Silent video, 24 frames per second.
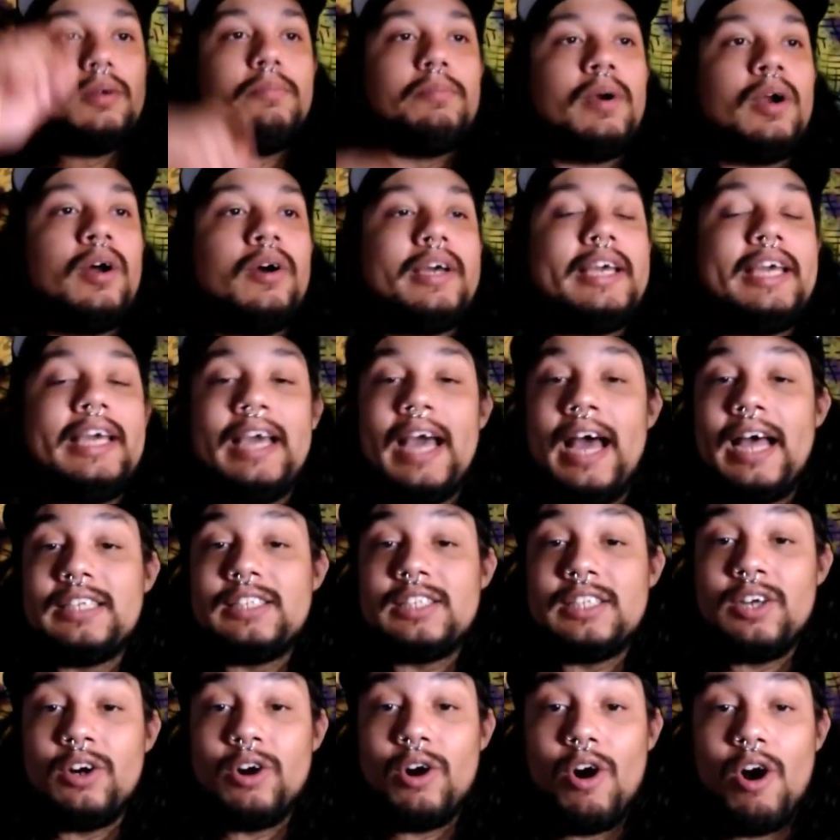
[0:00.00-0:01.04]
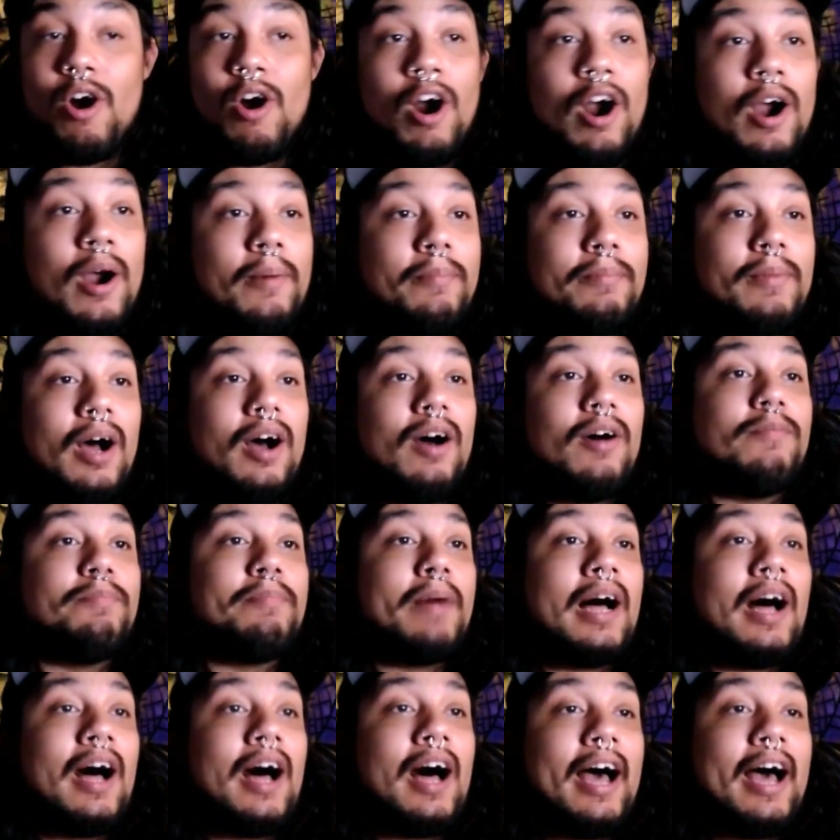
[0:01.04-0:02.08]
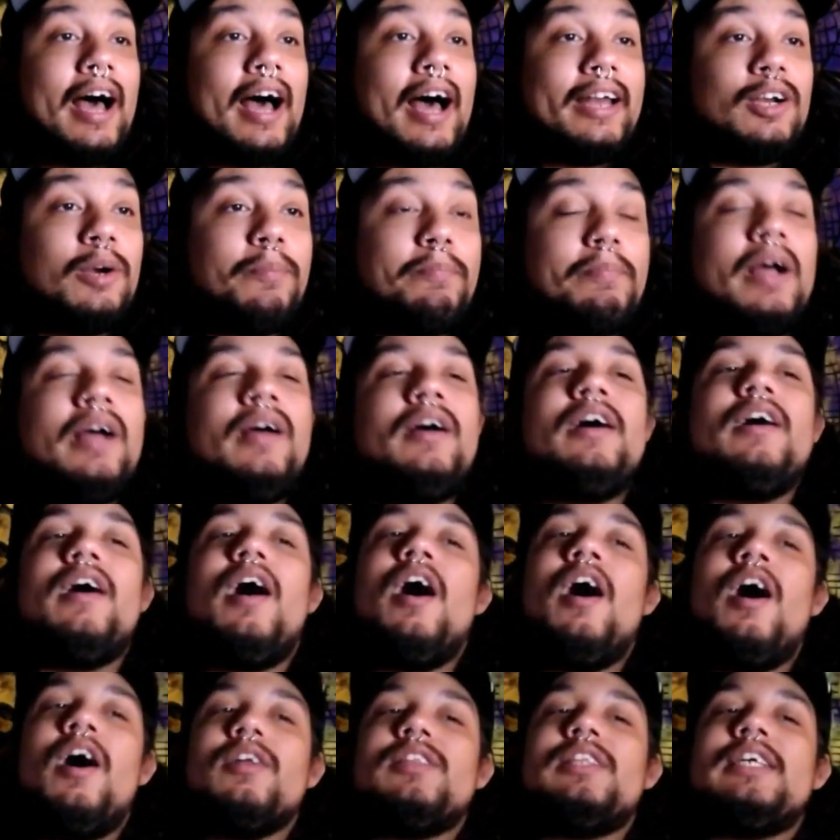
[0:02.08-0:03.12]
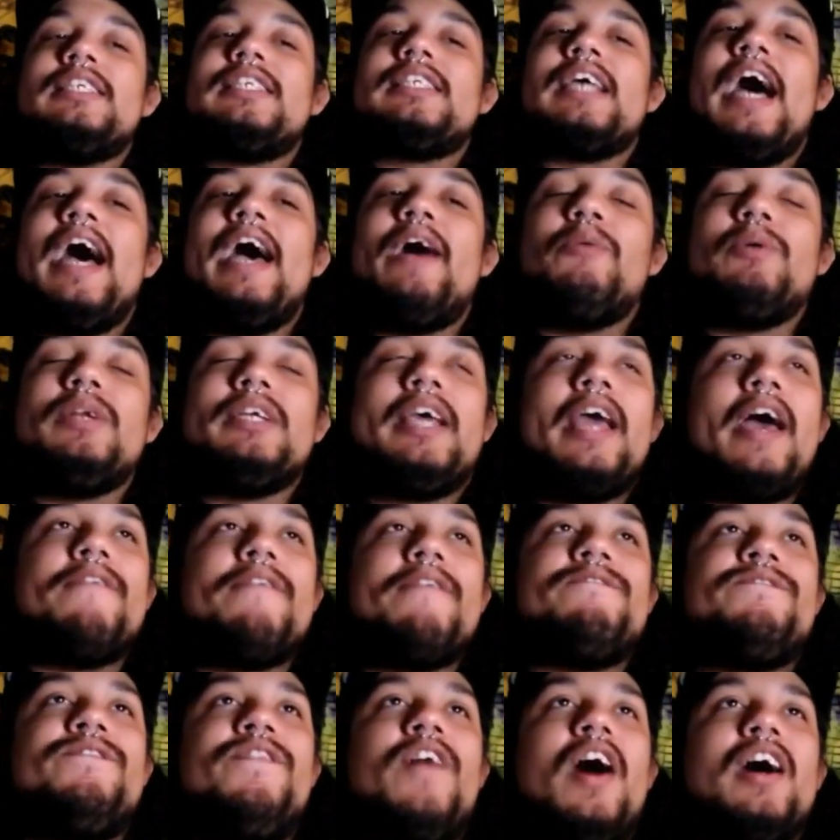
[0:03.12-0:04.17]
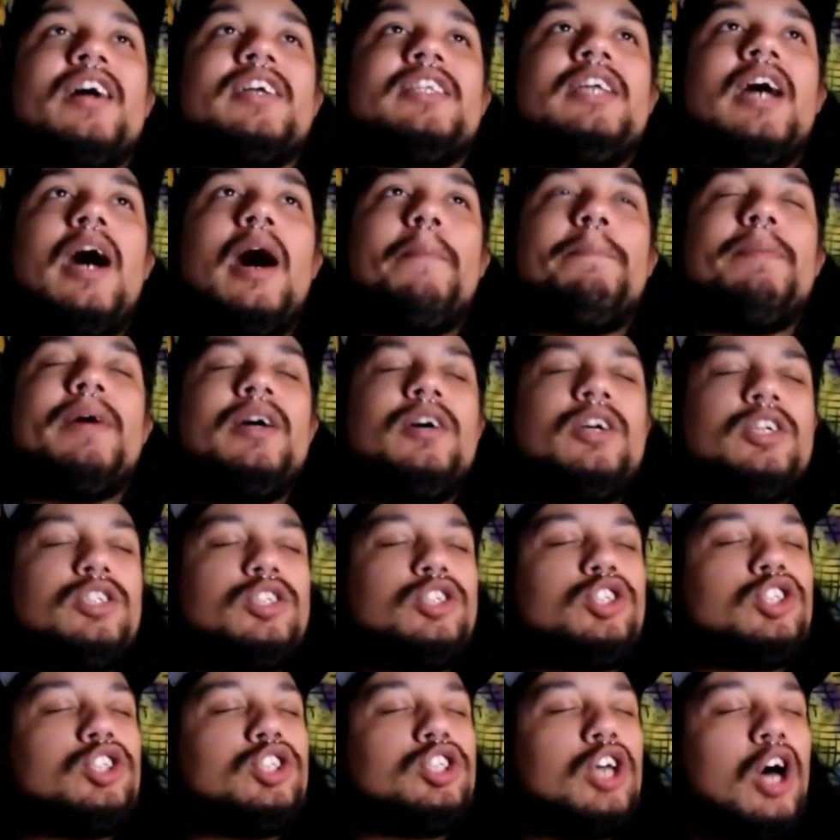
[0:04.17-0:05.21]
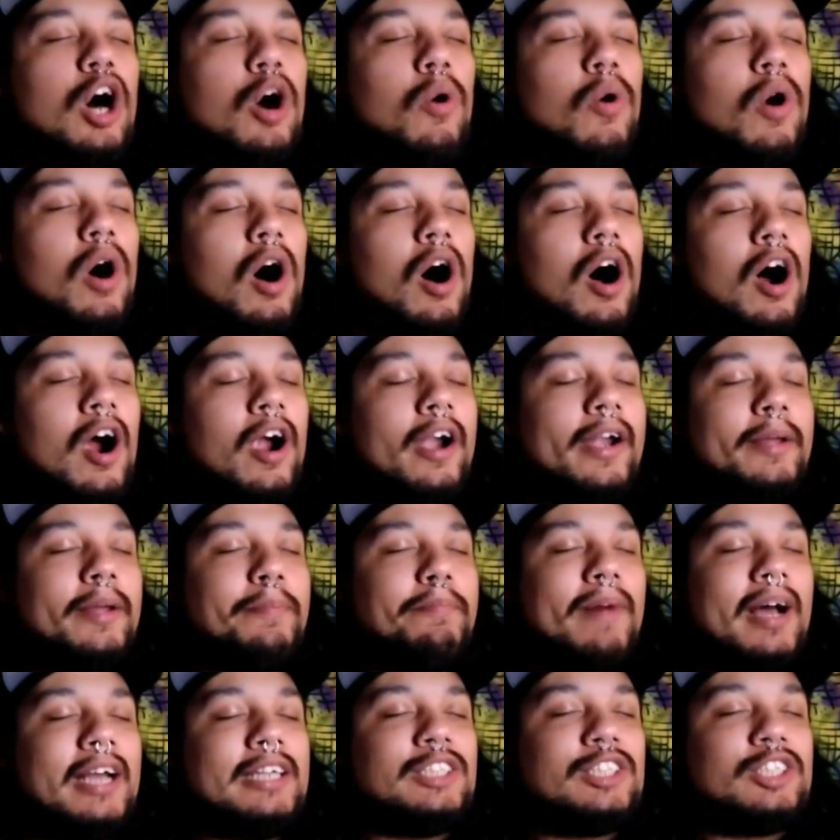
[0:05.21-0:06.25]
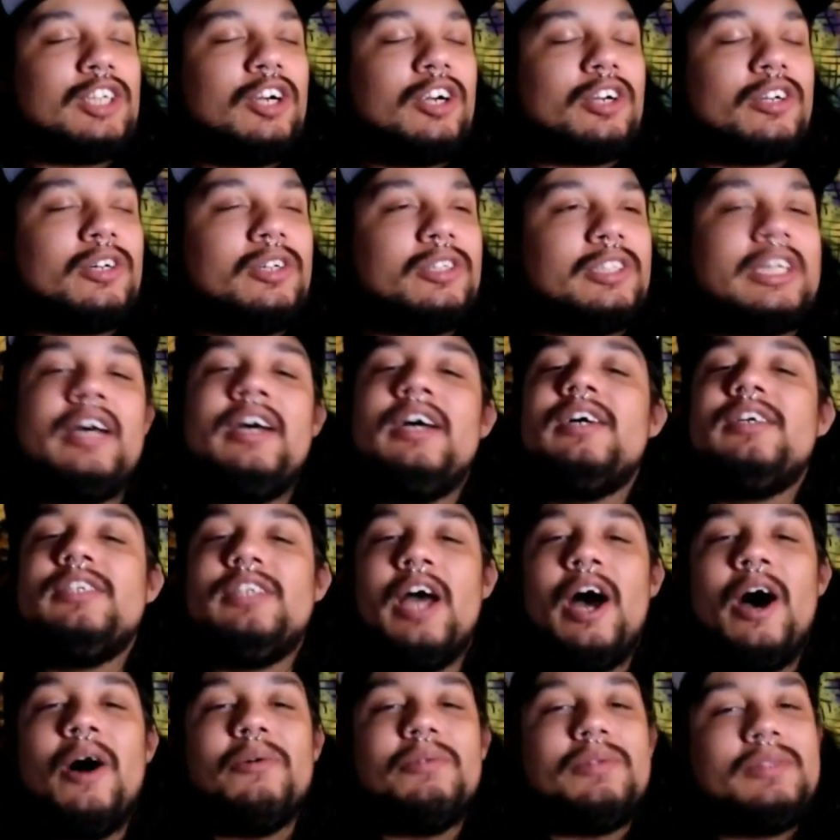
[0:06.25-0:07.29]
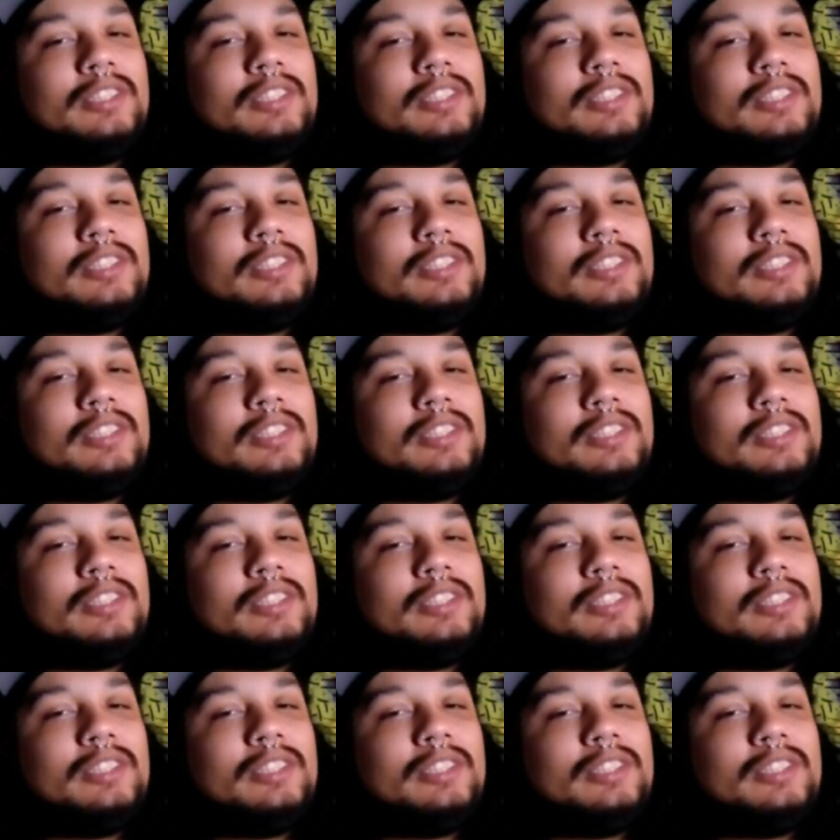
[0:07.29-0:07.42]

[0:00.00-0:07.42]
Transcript: Bro, he has her arm behind her. Oh, this guy would get fucked up so hard in my circles. Yo,